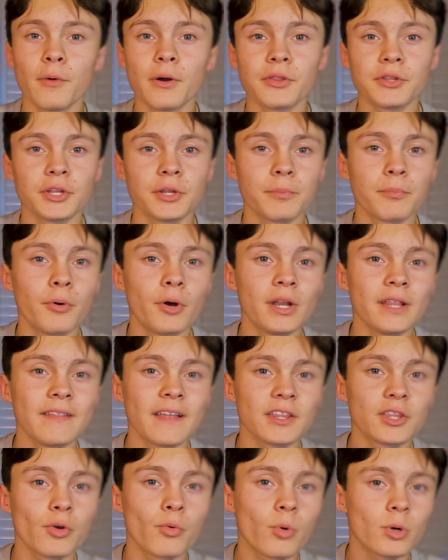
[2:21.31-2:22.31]
whether you're putting
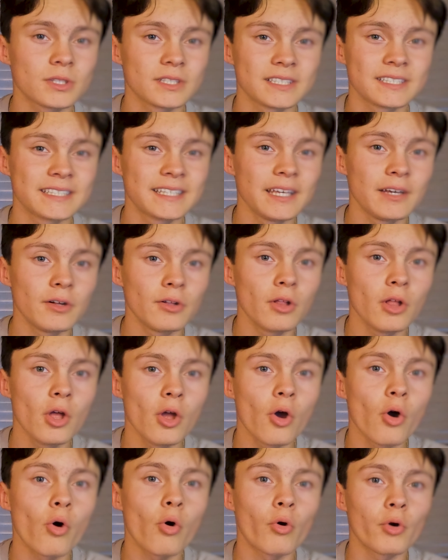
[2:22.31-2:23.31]
that towards a skill
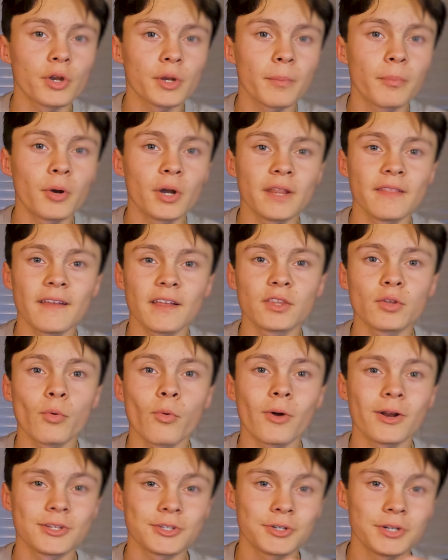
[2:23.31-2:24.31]
or you're putting that
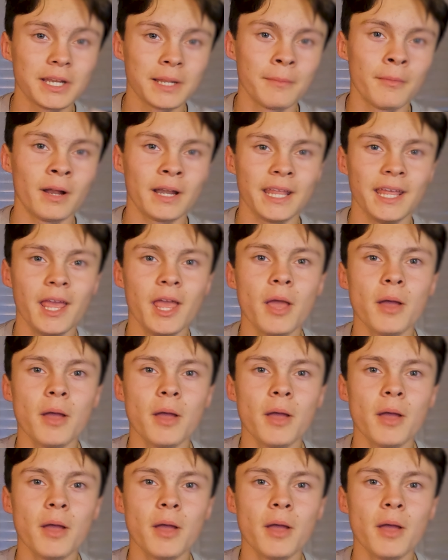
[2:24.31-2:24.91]
towards earning money.